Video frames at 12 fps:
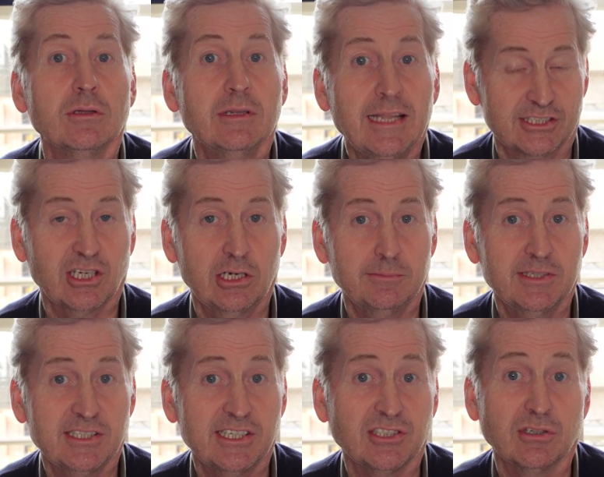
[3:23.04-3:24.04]
Let's hope
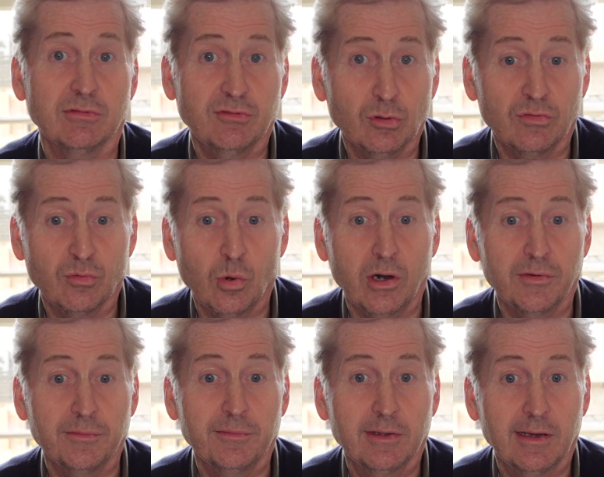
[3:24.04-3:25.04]
this isn't a 4th
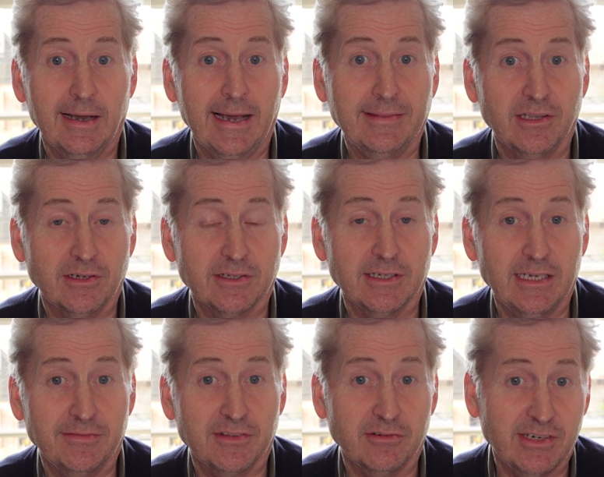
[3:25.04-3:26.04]
one, and that
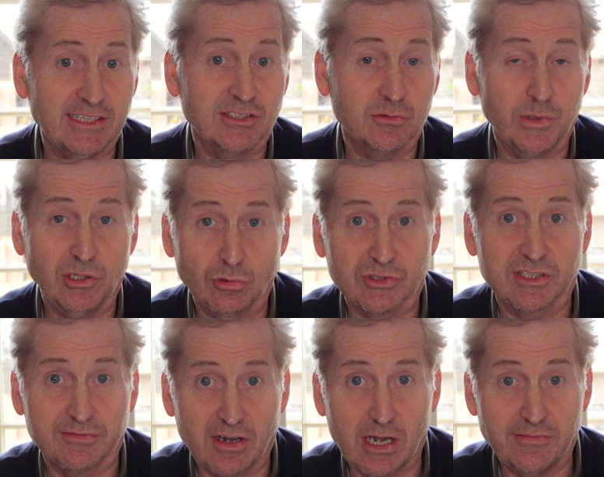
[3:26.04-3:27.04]
if there is, we all
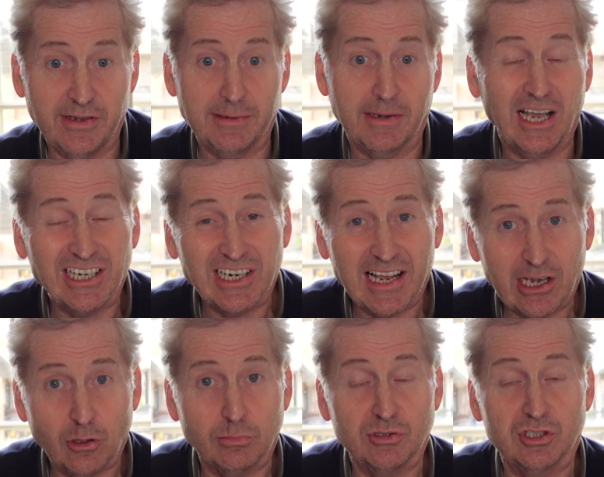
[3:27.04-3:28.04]
survive it. I can
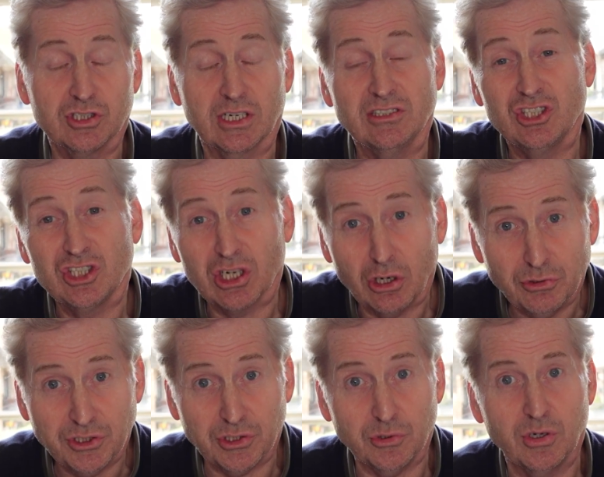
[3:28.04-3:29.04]
help and show
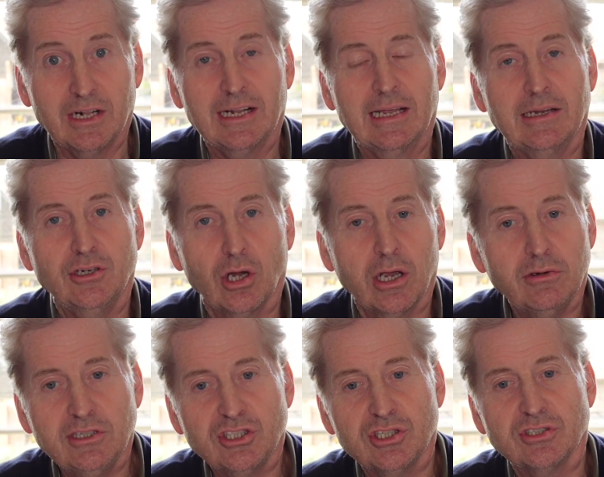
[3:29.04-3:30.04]
you not
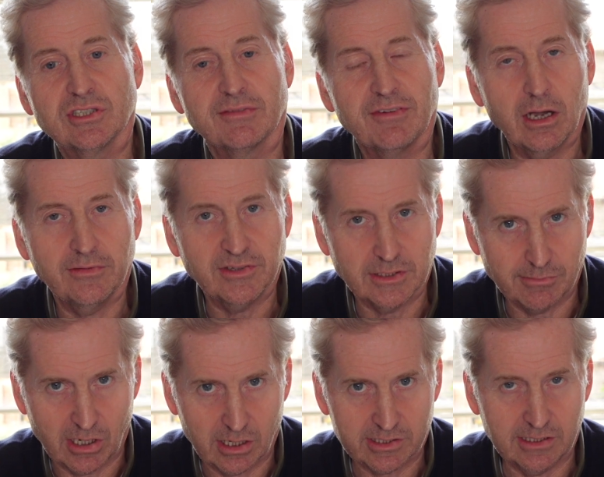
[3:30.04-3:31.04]
only to survive in the
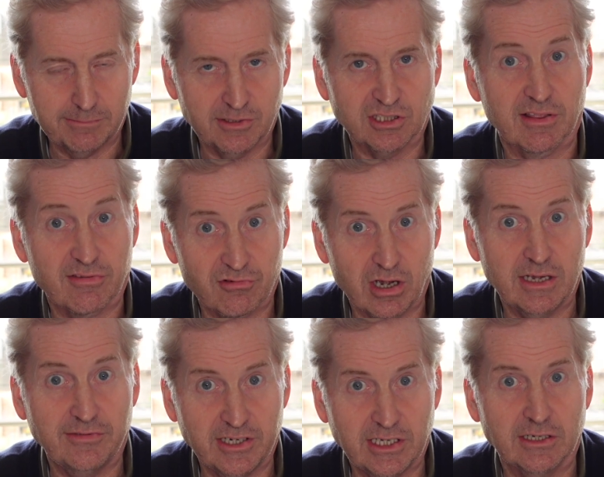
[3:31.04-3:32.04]
market, but to
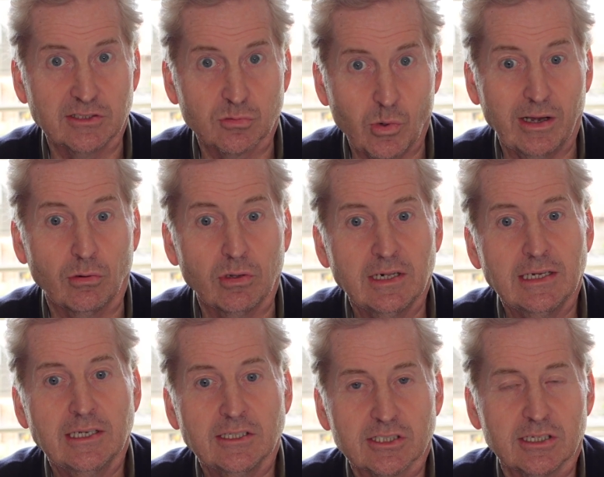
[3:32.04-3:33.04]
thrive in it as well.
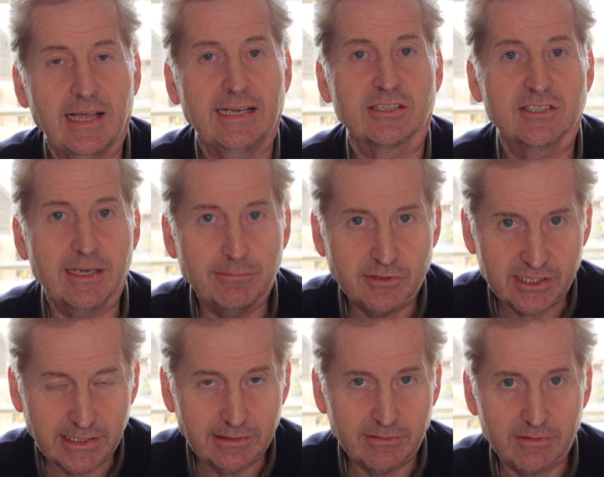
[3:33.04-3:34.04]
So that's
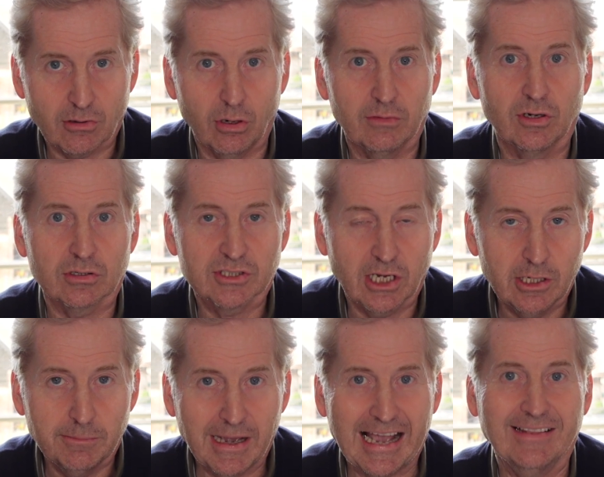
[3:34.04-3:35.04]
17th of
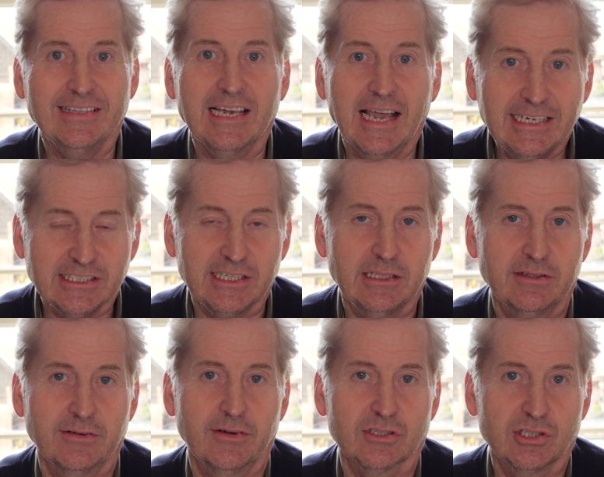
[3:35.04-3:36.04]
October and the
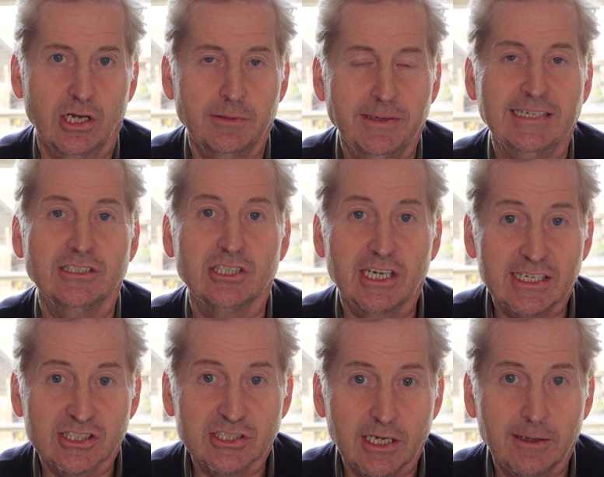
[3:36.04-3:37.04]
18th of October in
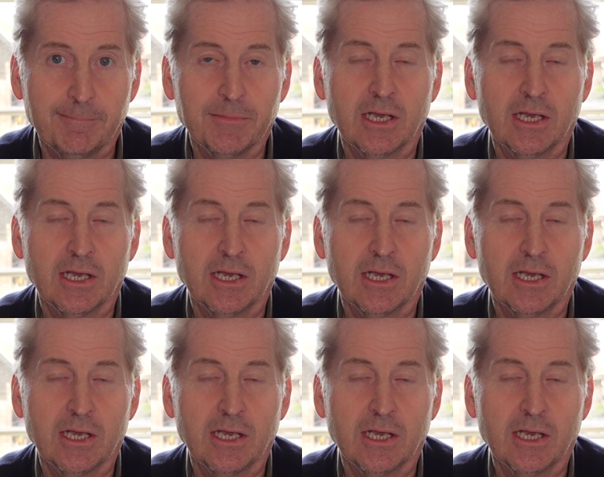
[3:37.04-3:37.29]
Chester.